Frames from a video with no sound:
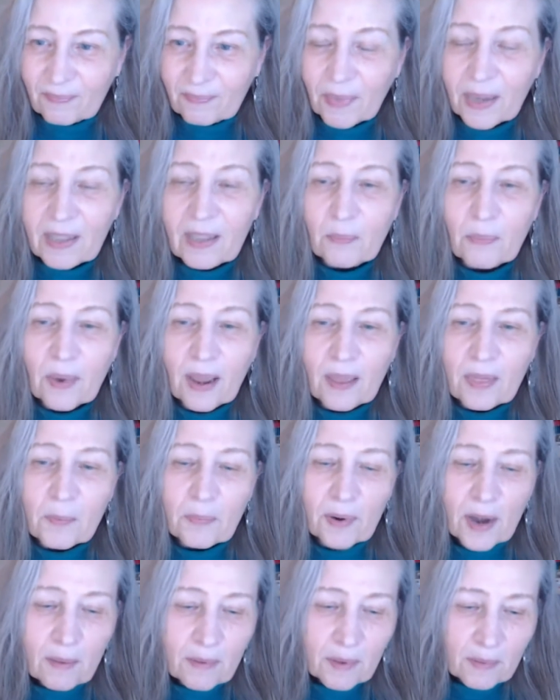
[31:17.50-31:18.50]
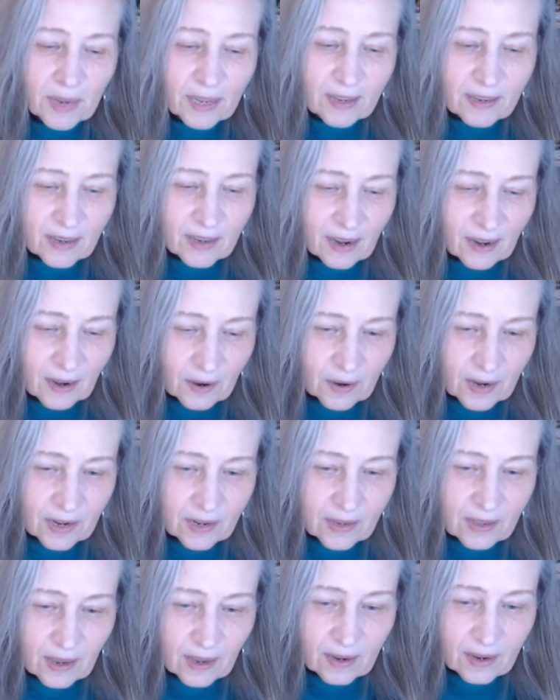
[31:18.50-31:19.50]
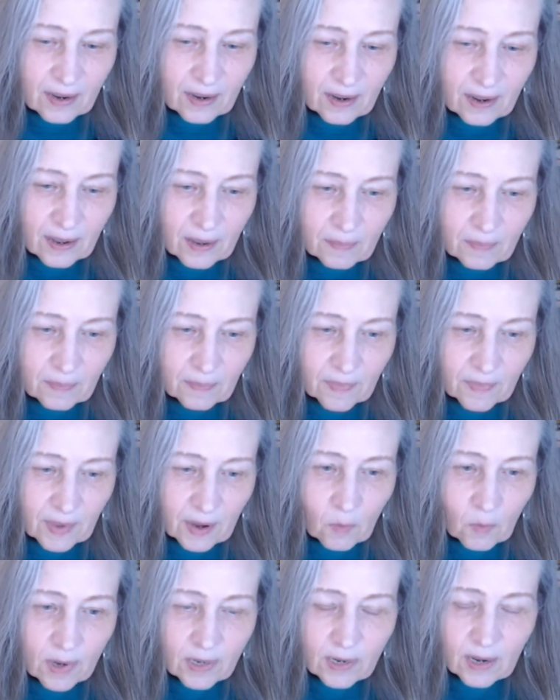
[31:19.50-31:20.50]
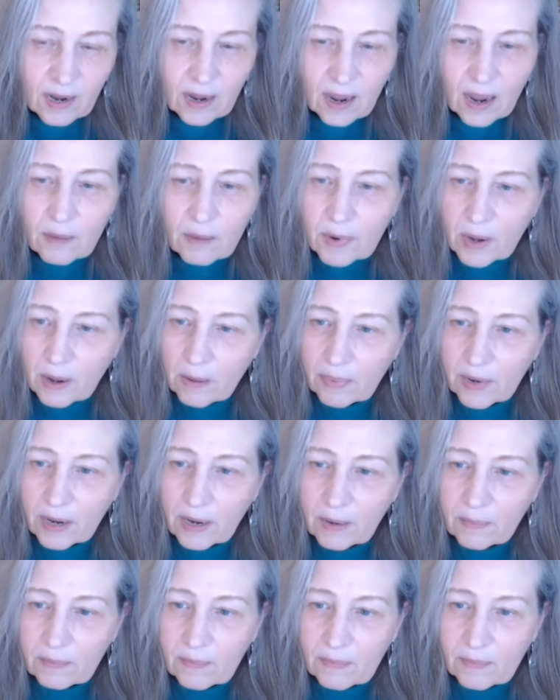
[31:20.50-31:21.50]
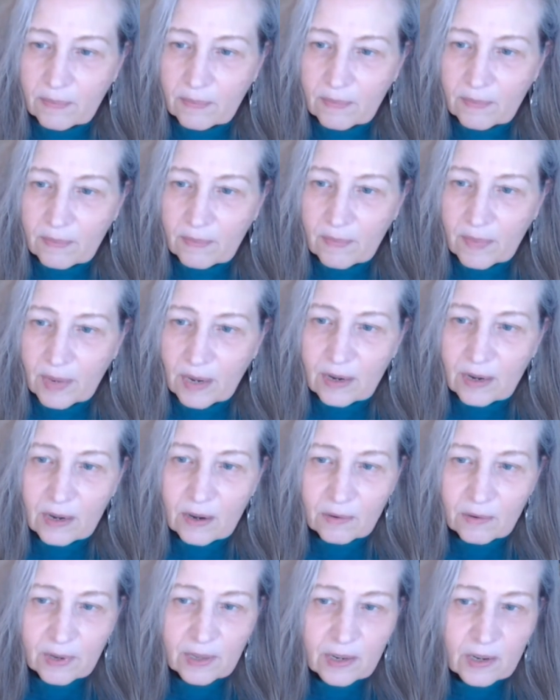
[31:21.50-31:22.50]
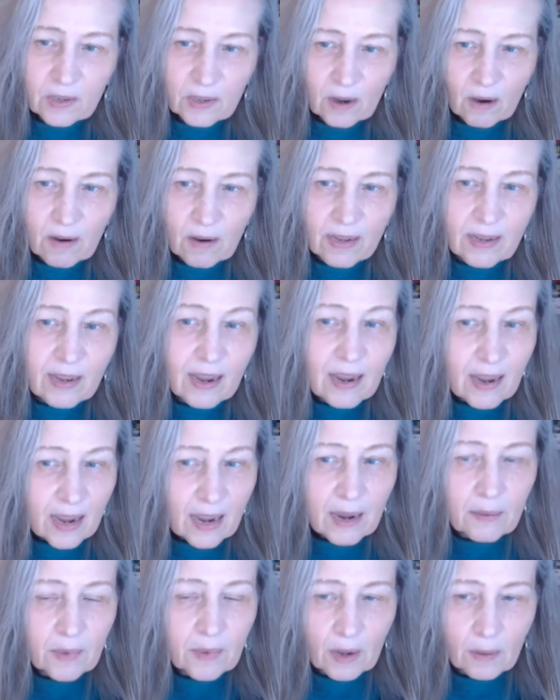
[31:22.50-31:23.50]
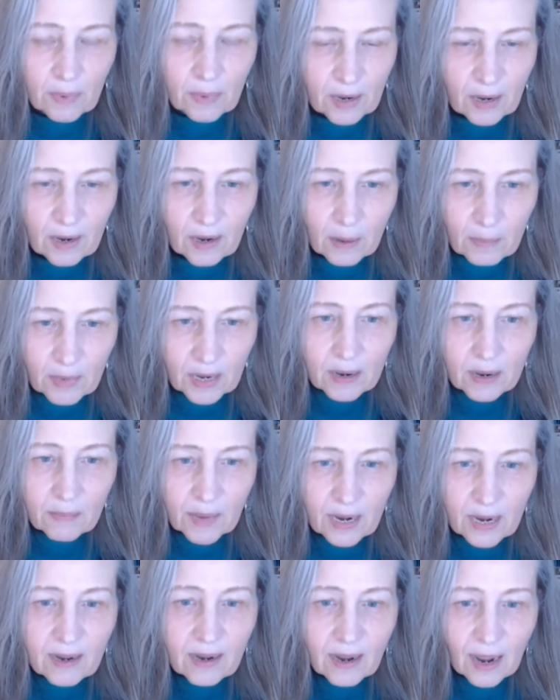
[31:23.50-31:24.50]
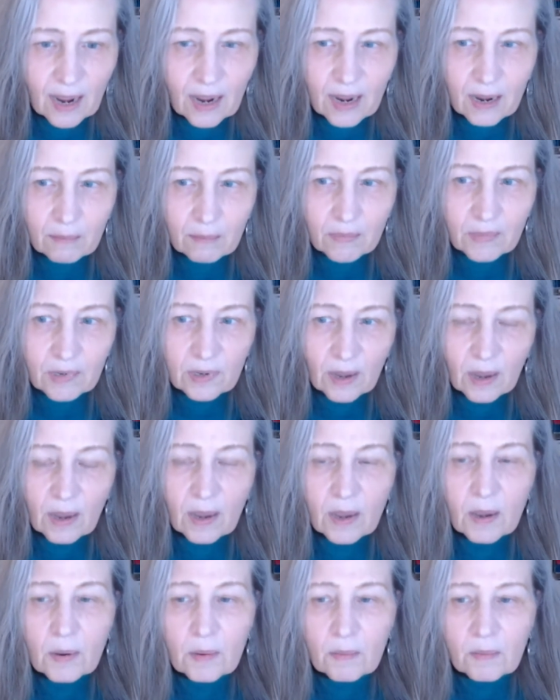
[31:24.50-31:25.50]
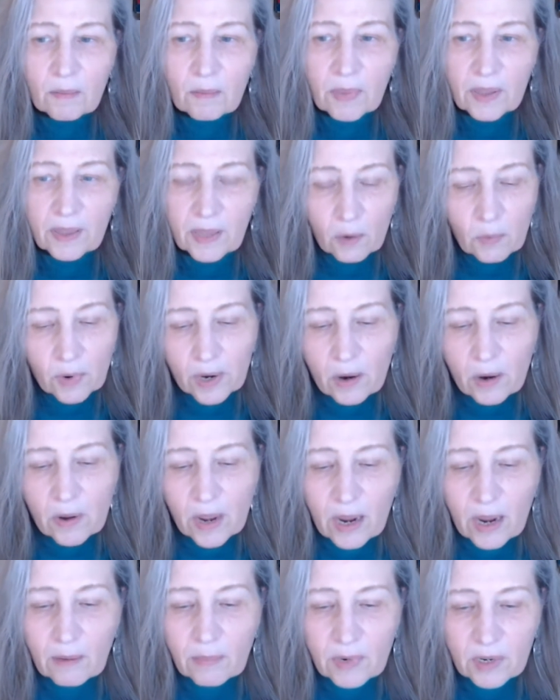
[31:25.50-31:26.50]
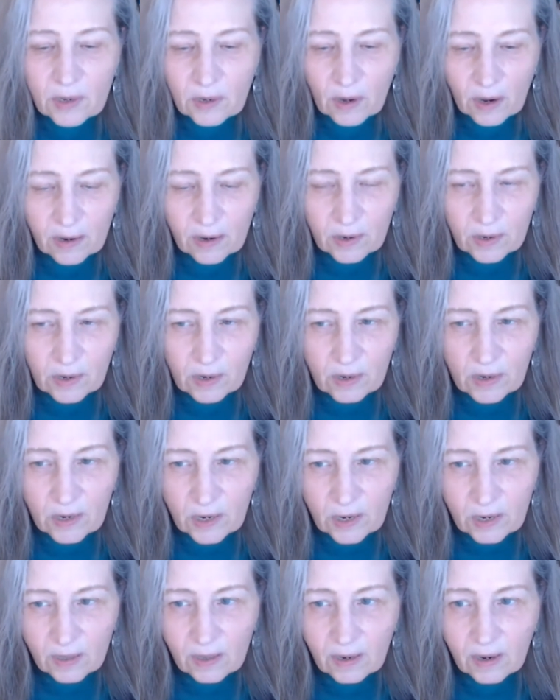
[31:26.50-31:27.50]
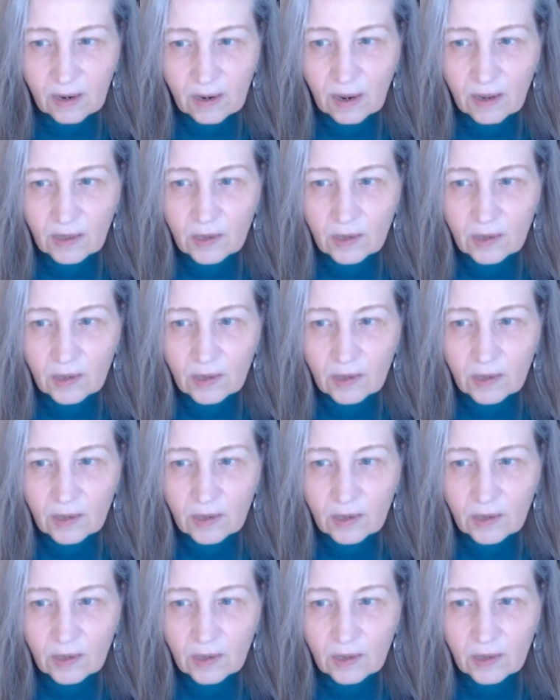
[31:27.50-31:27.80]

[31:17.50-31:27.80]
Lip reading: But the problem at Zynga is that it wasn't a game company. It didn't really start as a game company. I mean, it made games, but there were no game designers initially.